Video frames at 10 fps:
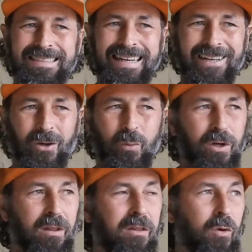And I
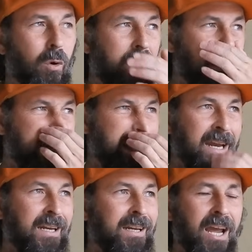would have thought any
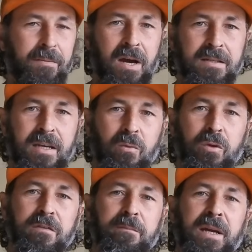keen game hunter
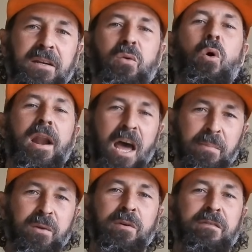would have been quite
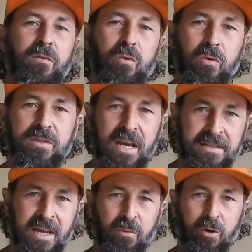happy with the rules
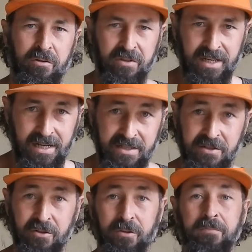as they were in regards
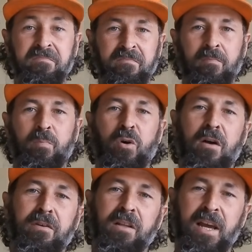to
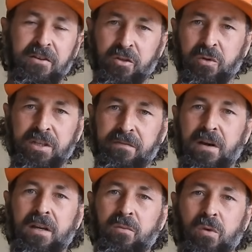private land, do what you
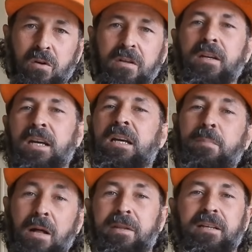fucking want.
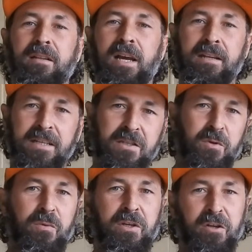Public land, this is
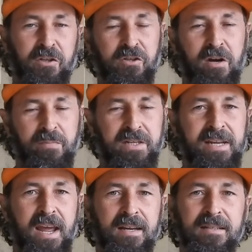what we got to try and
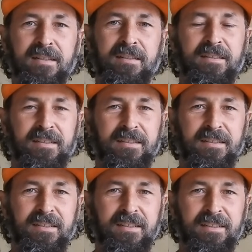protect,
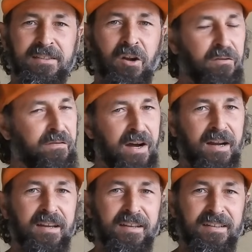not
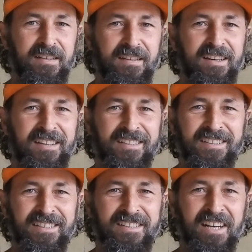fuck.
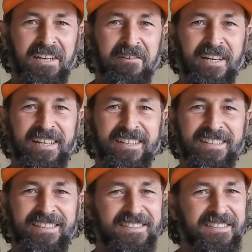Anyway,
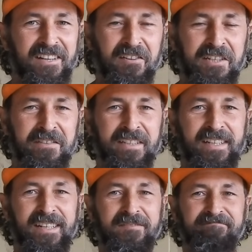I'll leave it
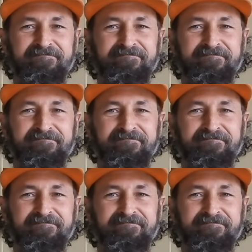there.